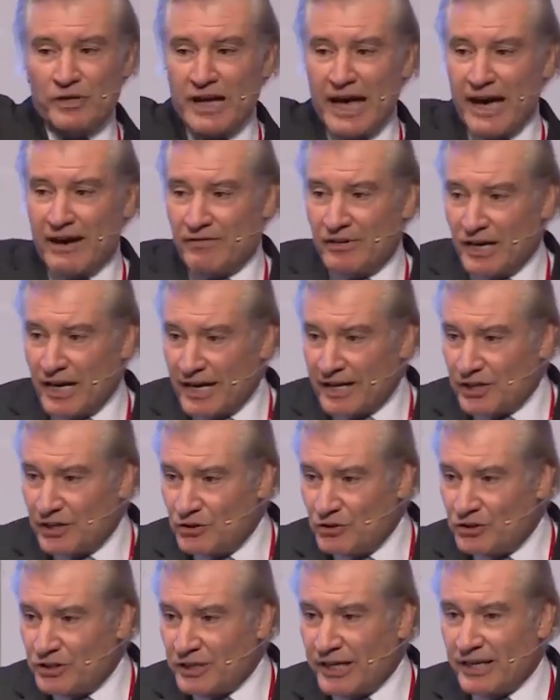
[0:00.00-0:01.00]
have an
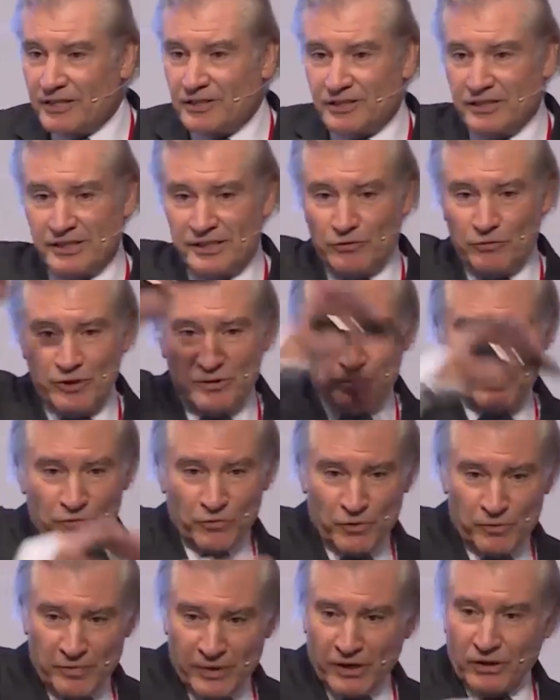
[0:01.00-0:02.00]
IQ test and we
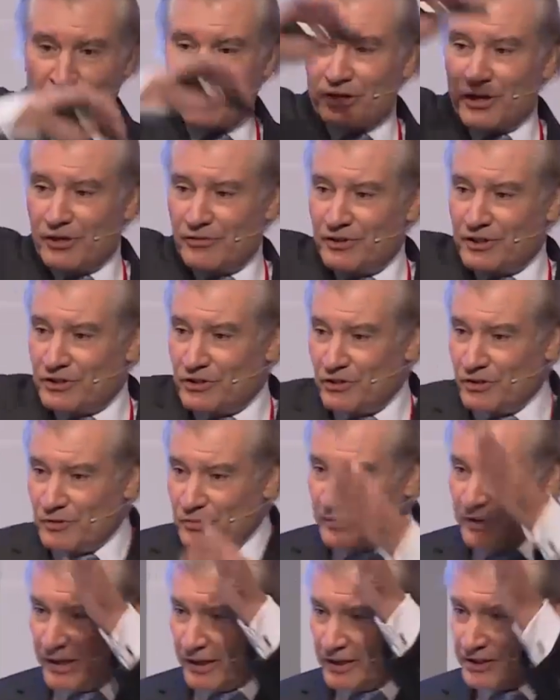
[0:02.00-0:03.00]
bell curve it so the
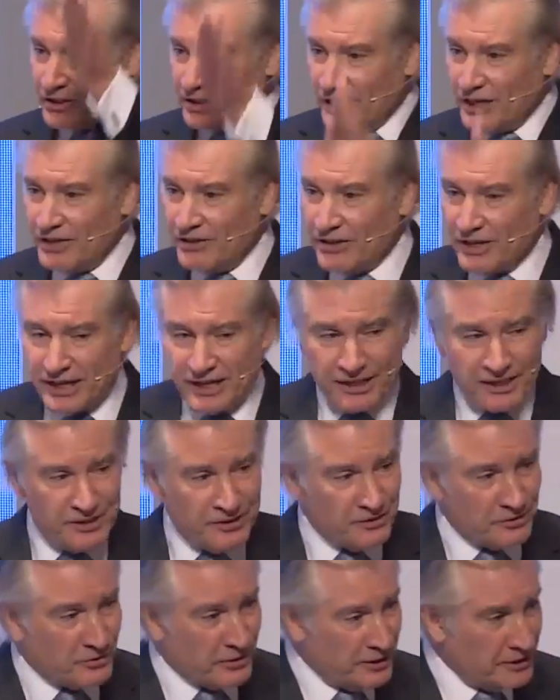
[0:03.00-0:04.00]
middle is 100
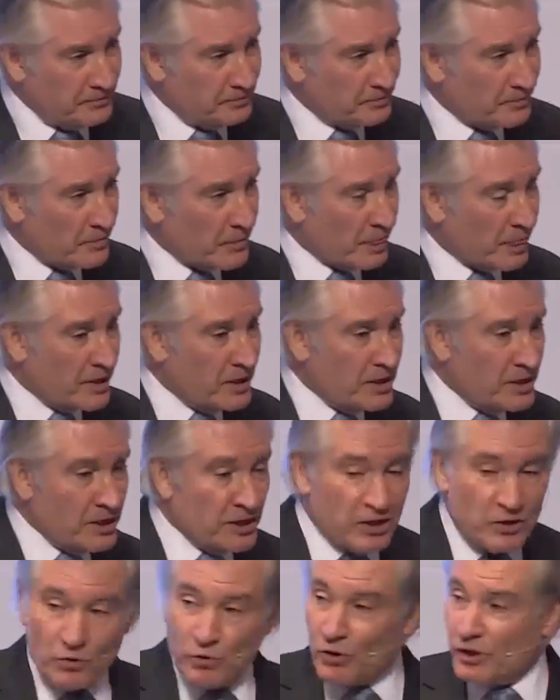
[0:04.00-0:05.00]
IQ, right?
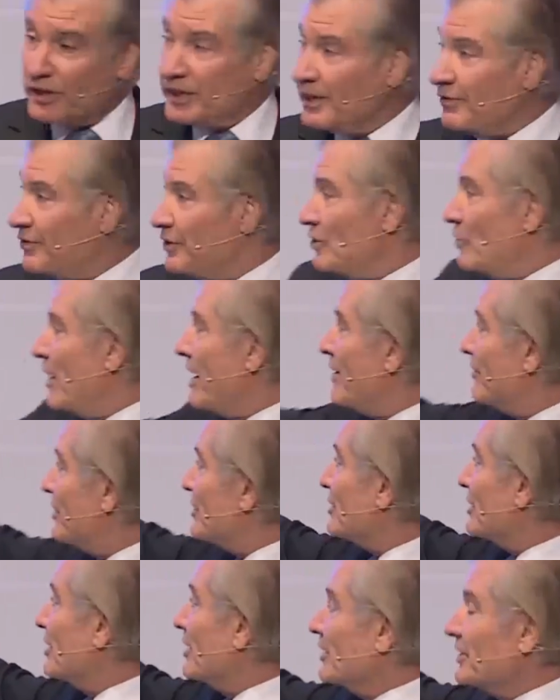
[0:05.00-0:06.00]
Well, if you have
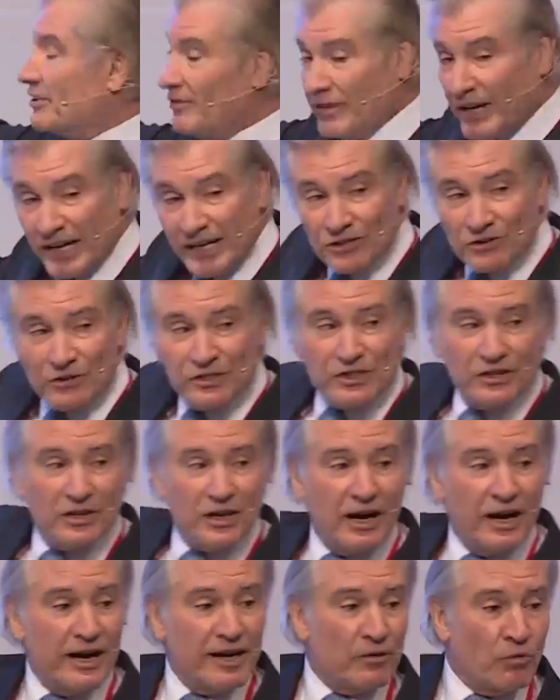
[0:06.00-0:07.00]
this little device on your
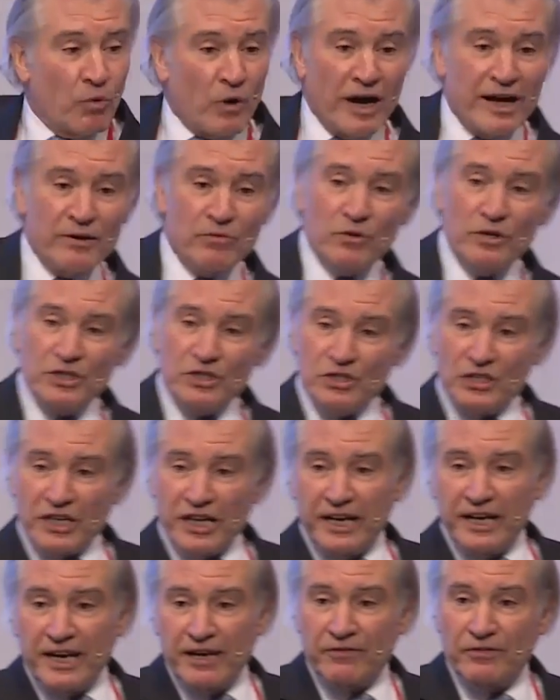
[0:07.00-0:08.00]
eye, why wouldn't you
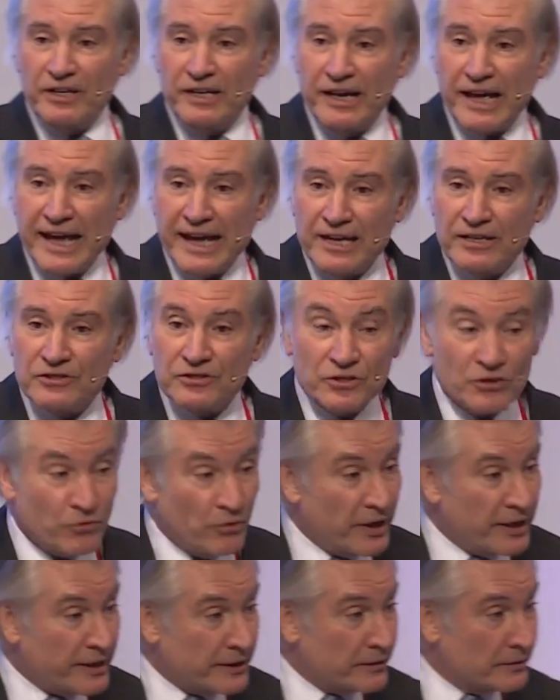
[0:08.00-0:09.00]
get every answer
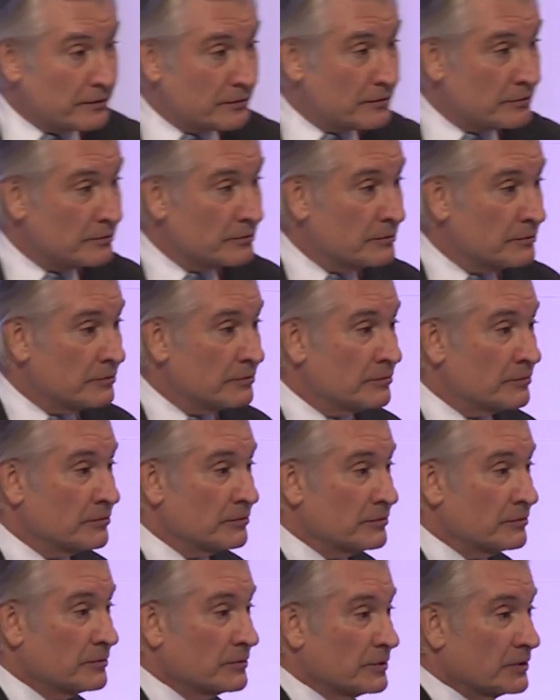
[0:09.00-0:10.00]
right?
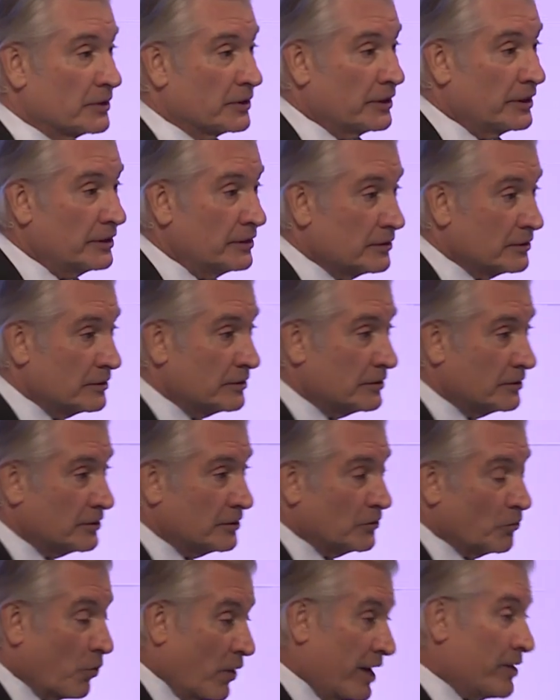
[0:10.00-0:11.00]
All right?
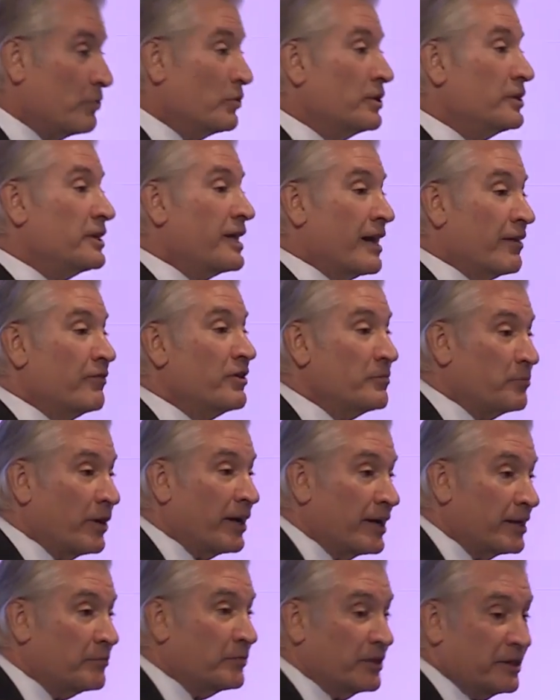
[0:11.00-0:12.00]
Why wouldn't
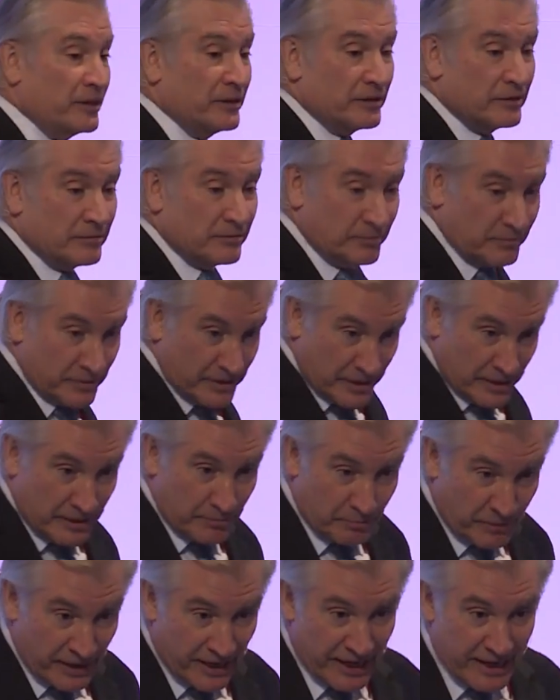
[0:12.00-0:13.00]
everybody be
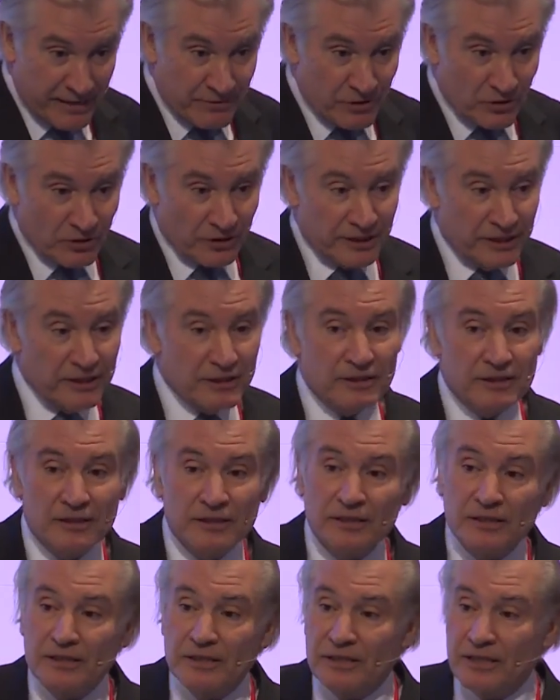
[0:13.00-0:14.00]
behaviorally
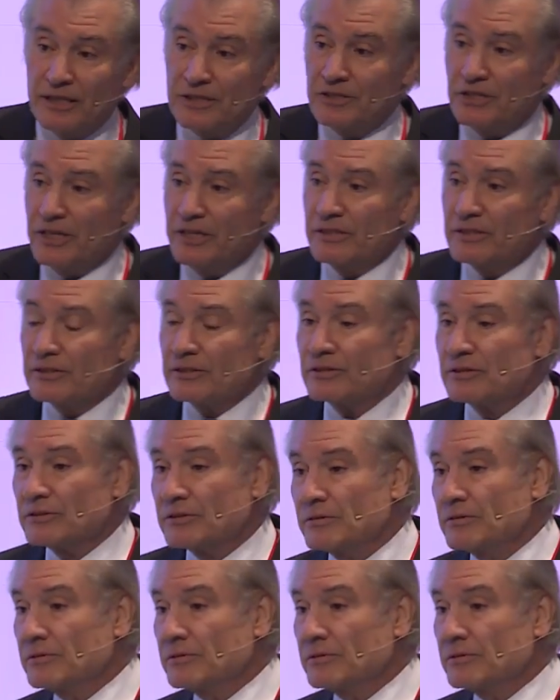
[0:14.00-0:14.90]
a genius?